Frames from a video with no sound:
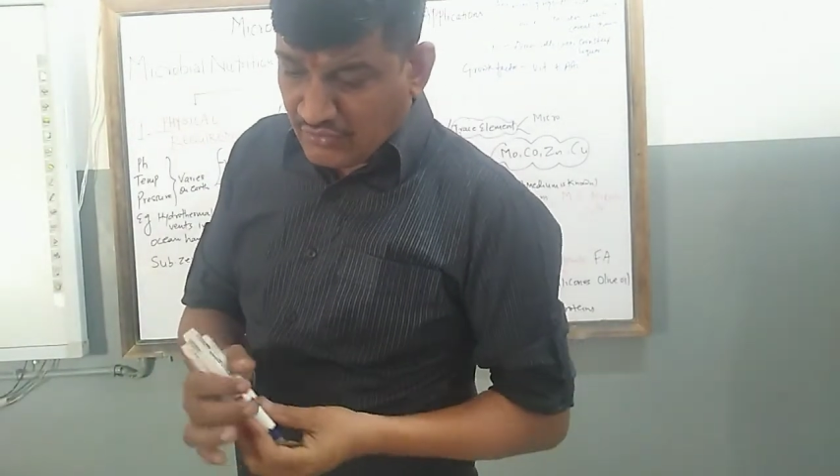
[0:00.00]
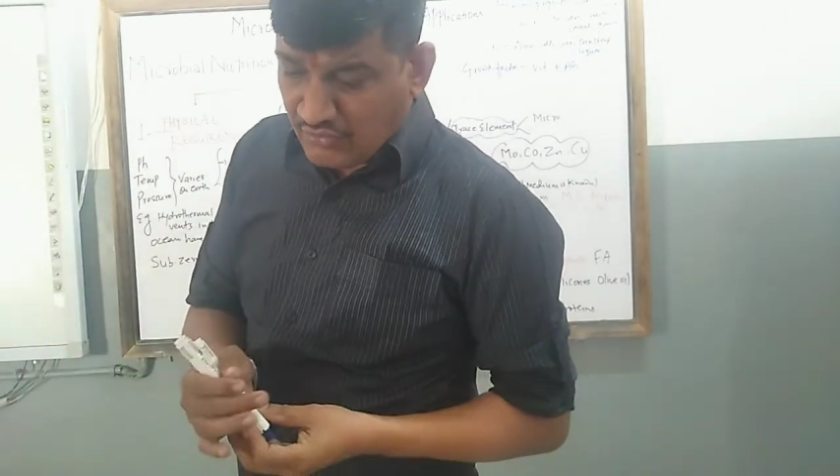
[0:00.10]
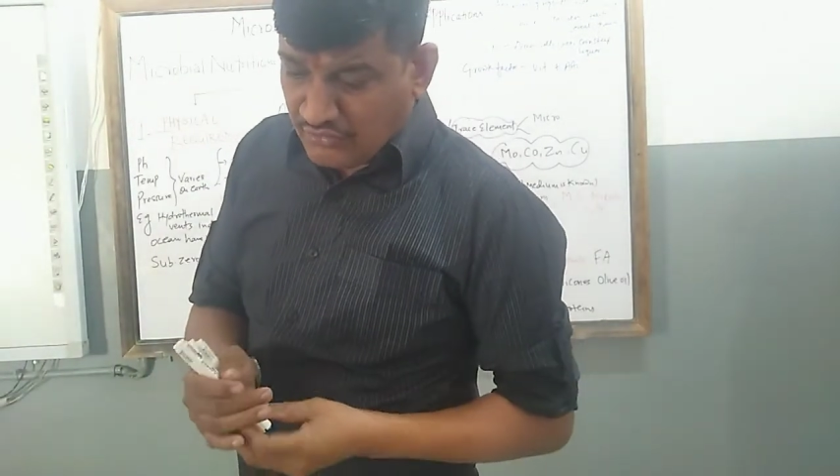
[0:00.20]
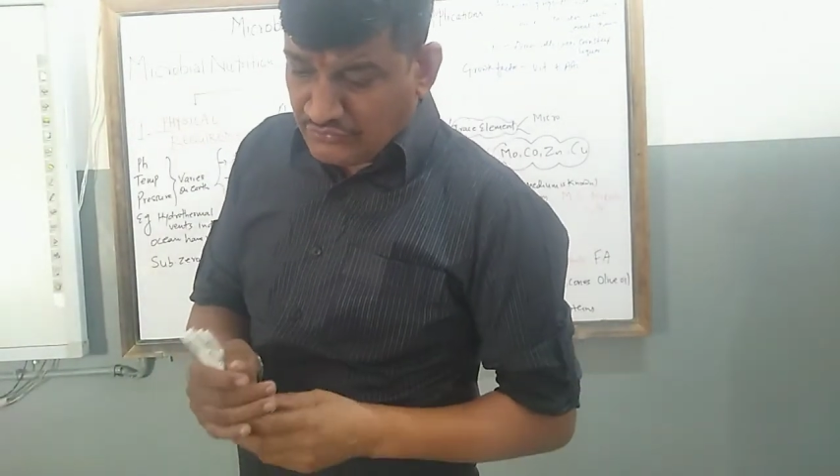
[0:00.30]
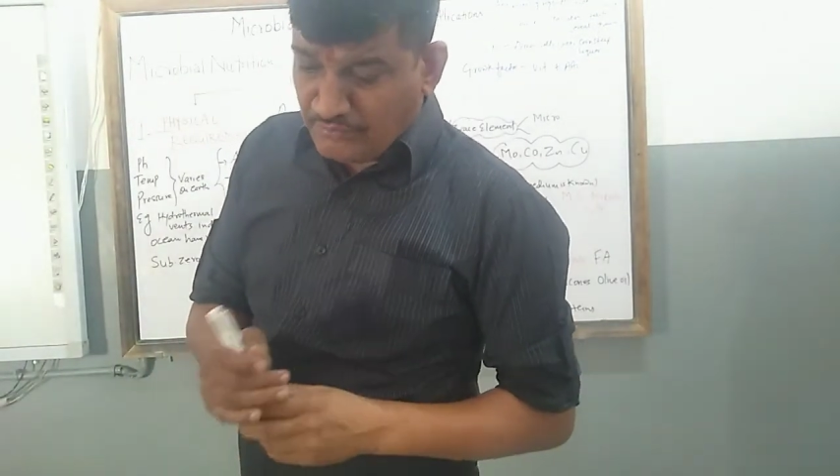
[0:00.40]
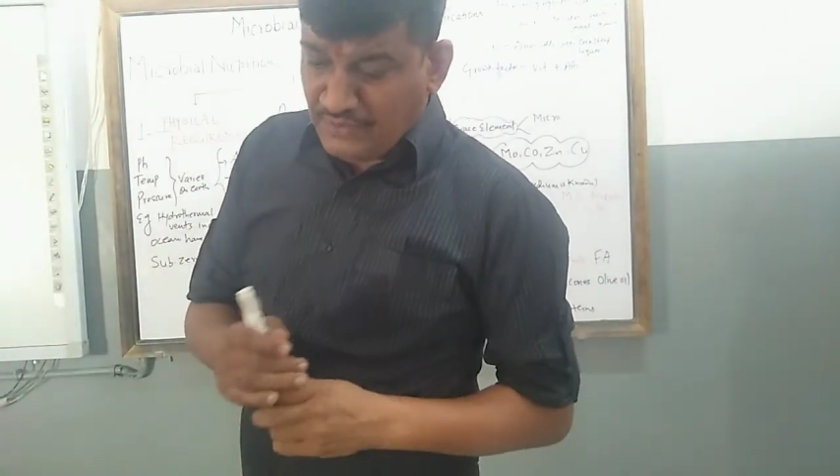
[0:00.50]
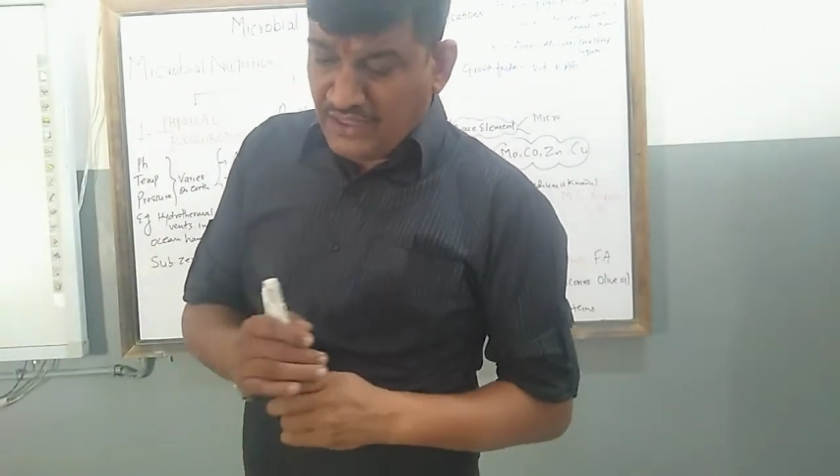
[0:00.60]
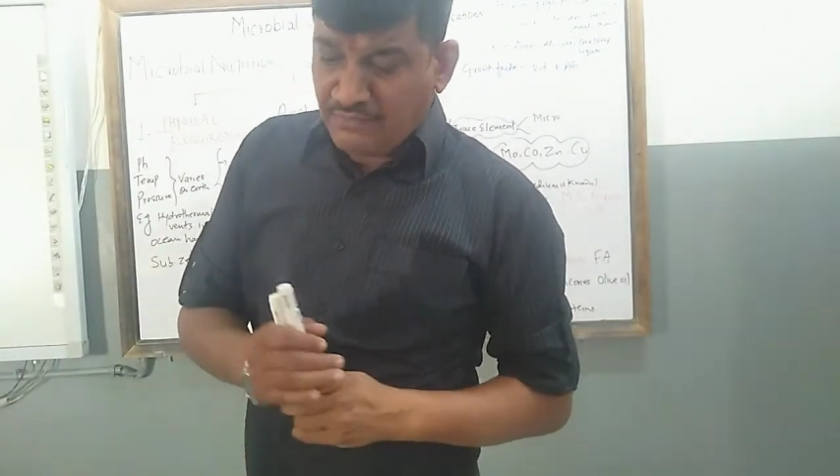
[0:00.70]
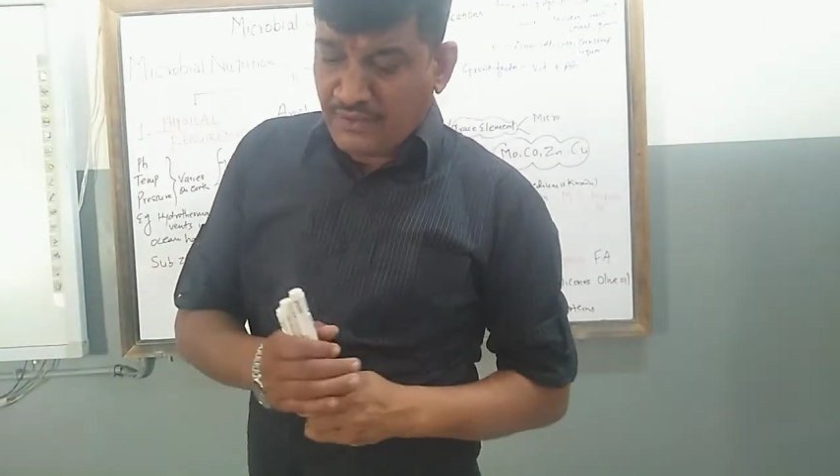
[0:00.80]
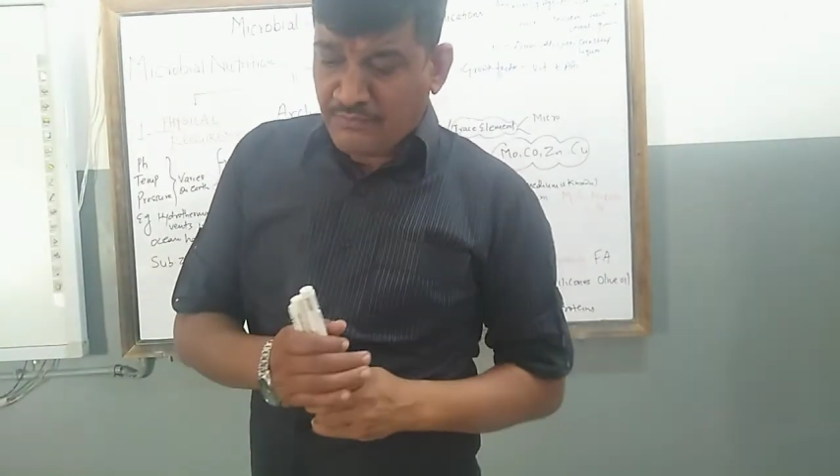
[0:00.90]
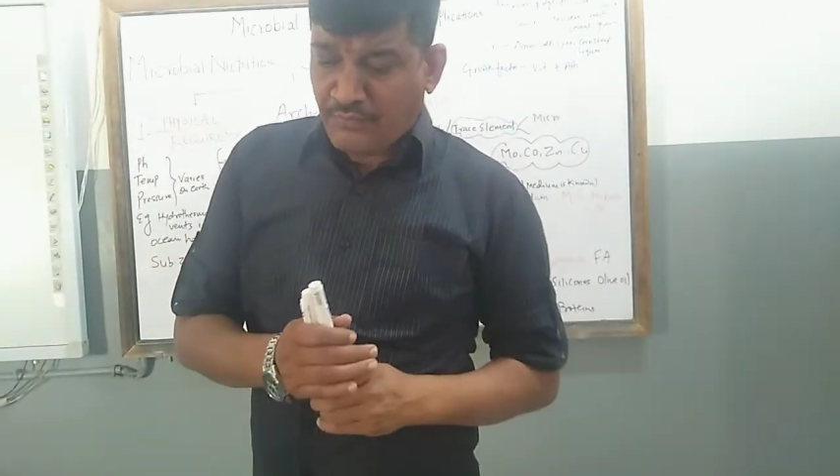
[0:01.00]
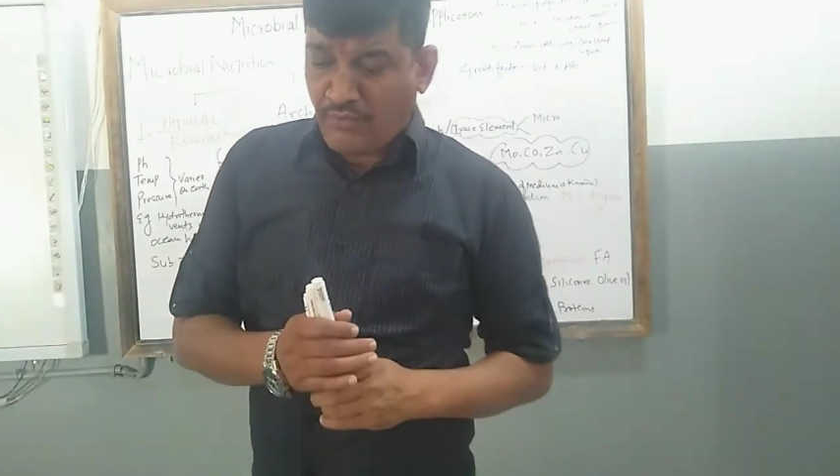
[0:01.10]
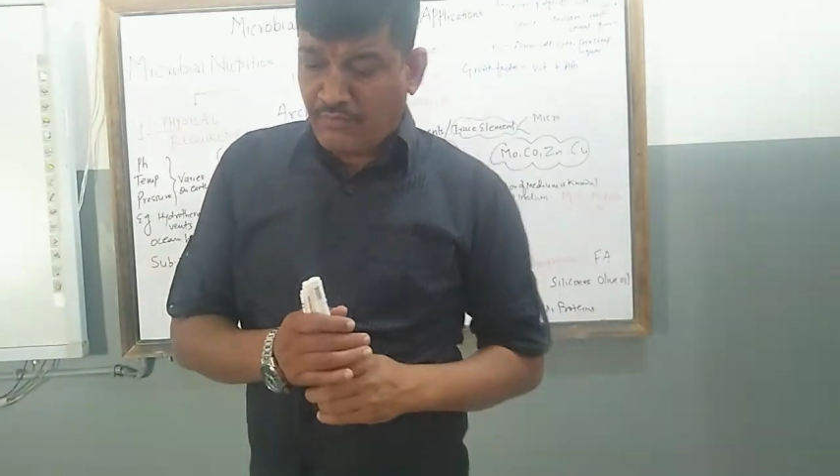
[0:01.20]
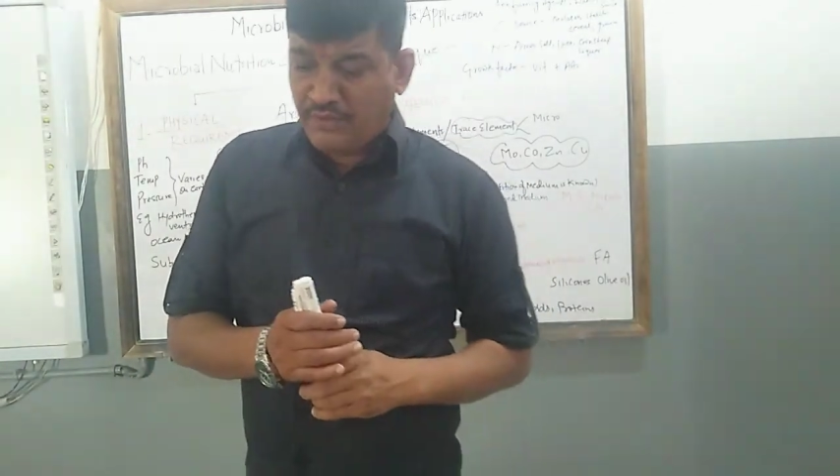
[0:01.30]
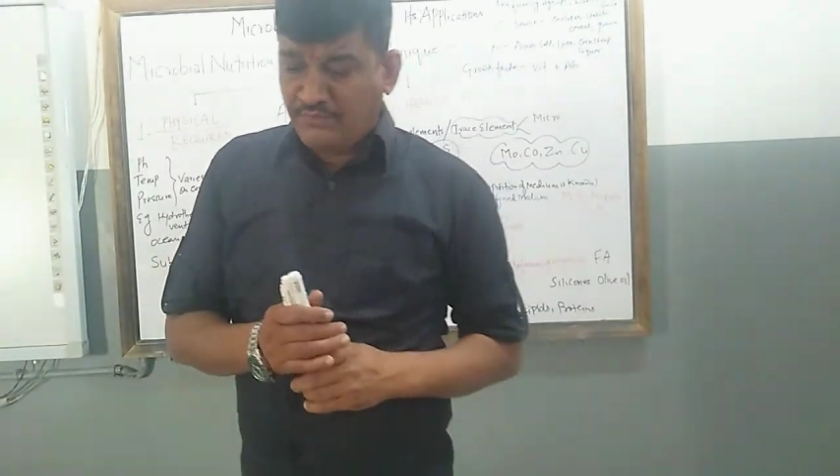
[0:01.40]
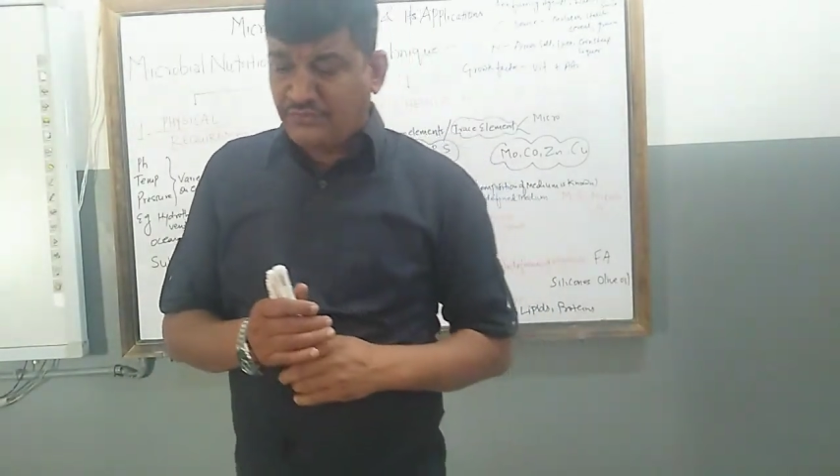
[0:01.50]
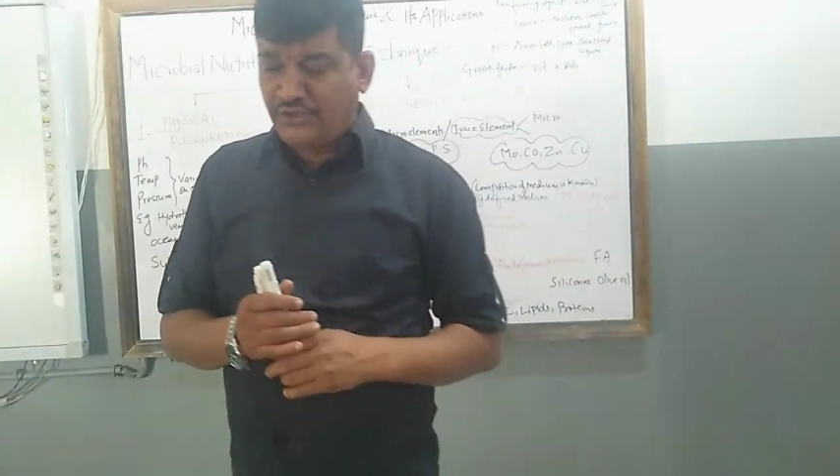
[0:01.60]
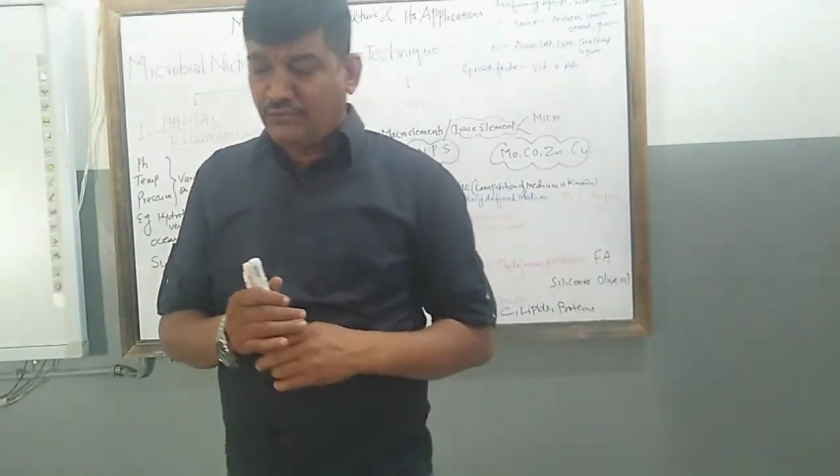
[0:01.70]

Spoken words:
cause minimum problems